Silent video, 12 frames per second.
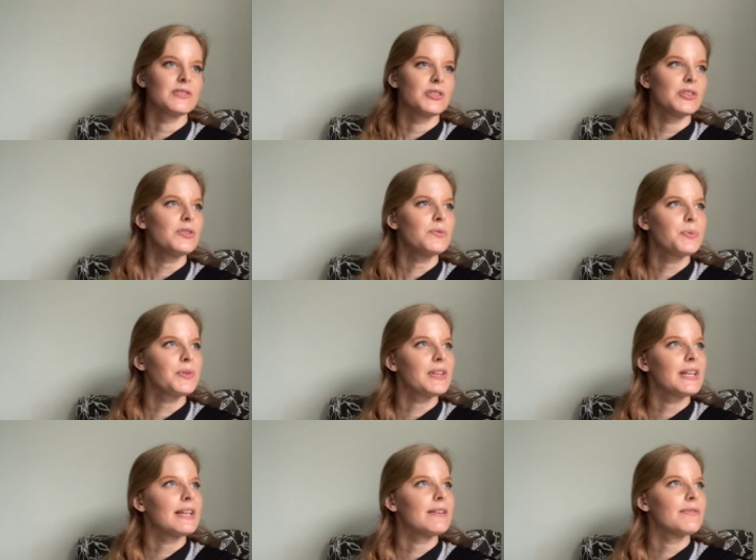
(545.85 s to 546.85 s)
Do you
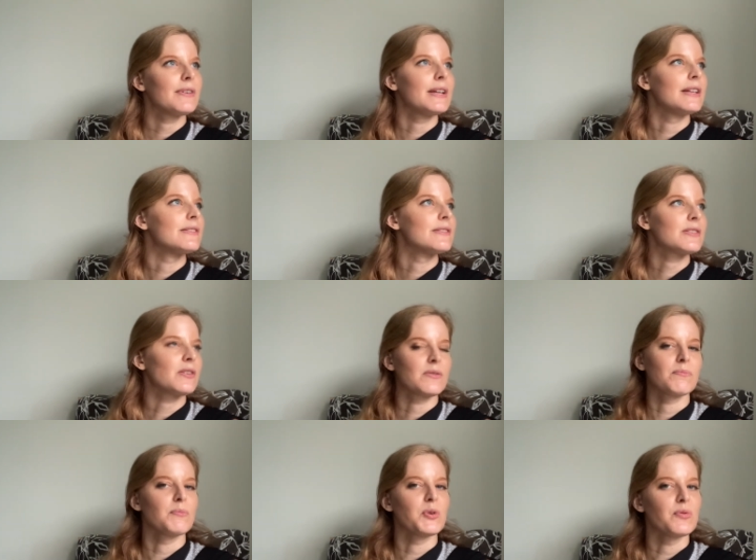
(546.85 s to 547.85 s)
believe in
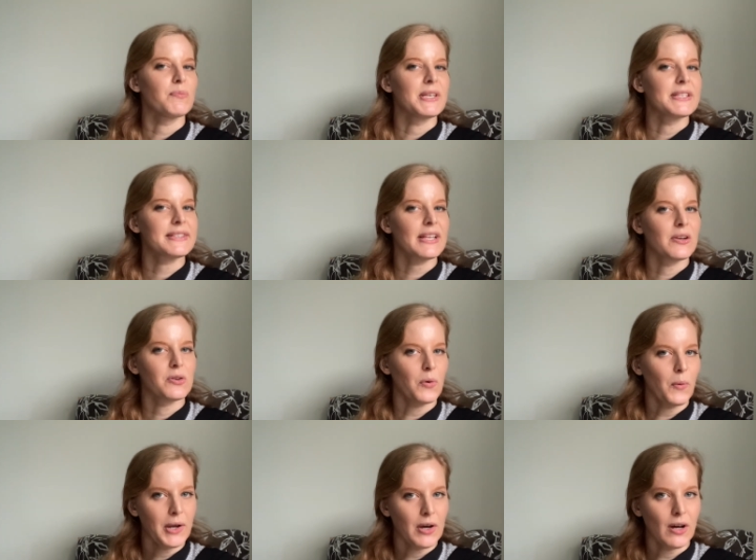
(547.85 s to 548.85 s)
certain movements that are
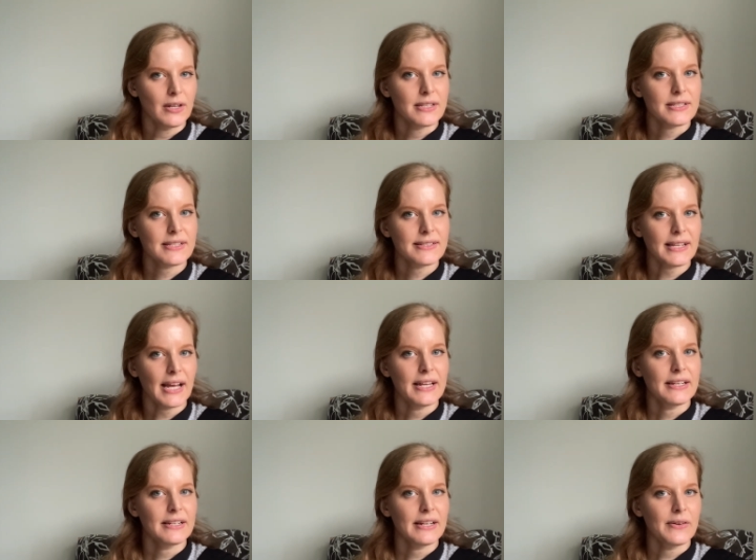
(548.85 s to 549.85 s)
going on in
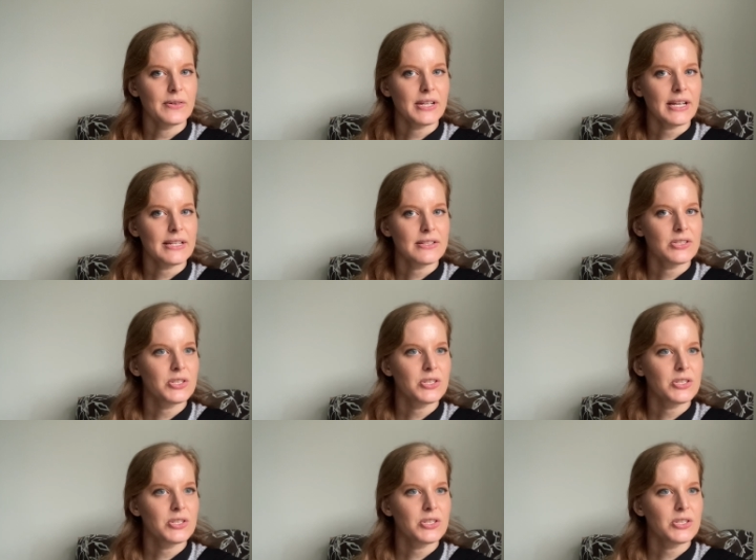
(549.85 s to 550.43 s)
society nowadays?